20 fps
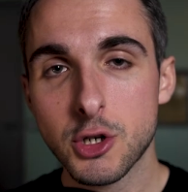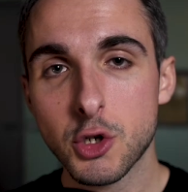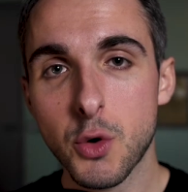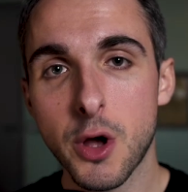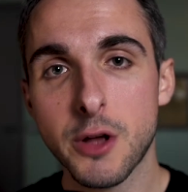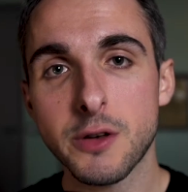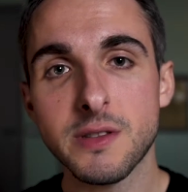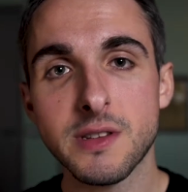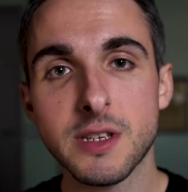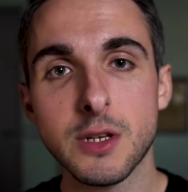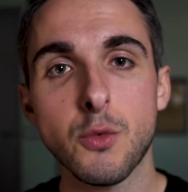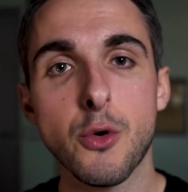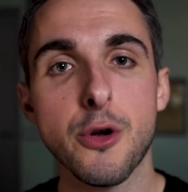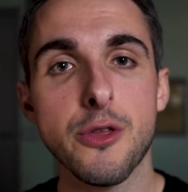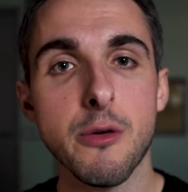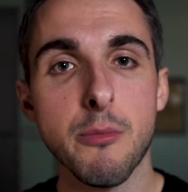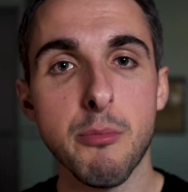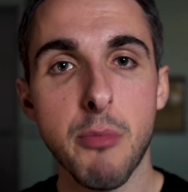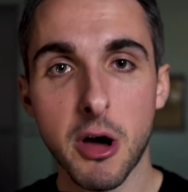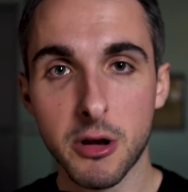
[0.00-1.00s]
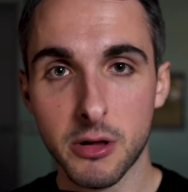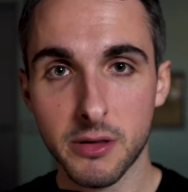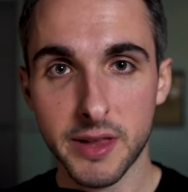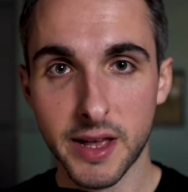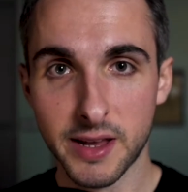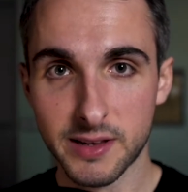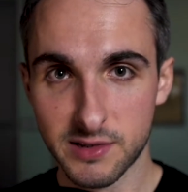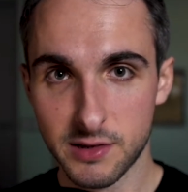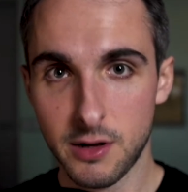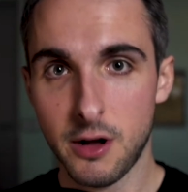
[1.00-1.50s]
Try to see where the
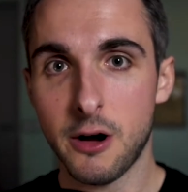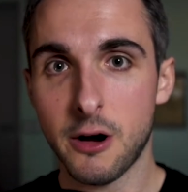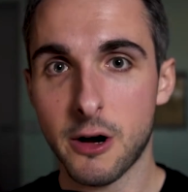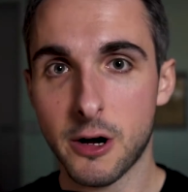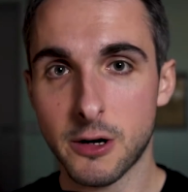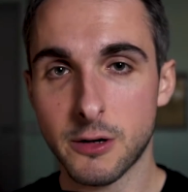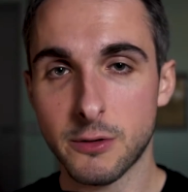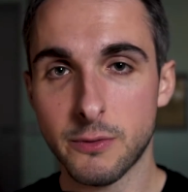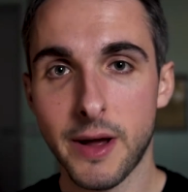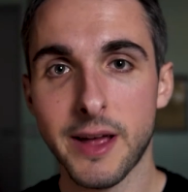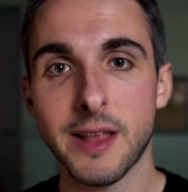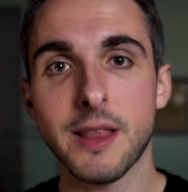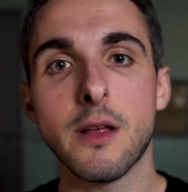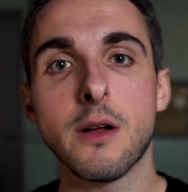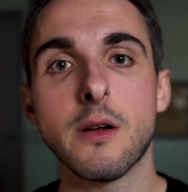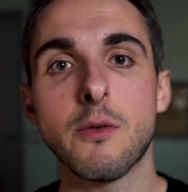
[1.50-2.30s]
bottlenecks are, right?